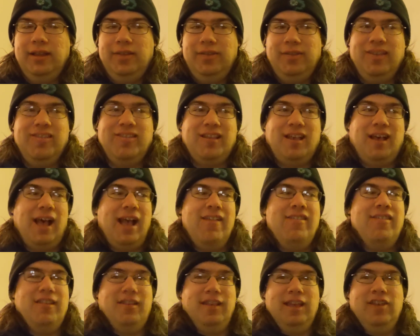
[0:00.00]
This
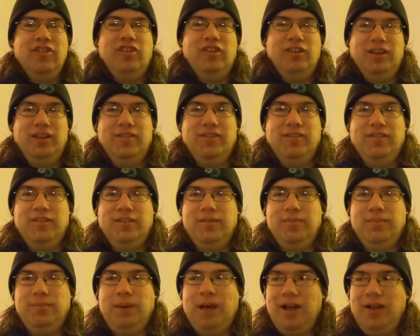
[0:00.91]
isolationist
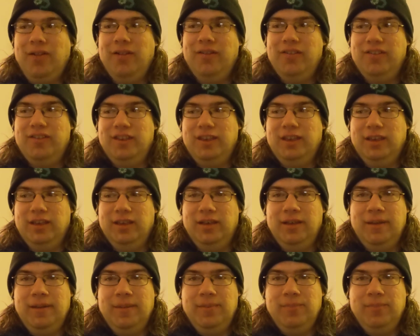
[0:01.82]
policy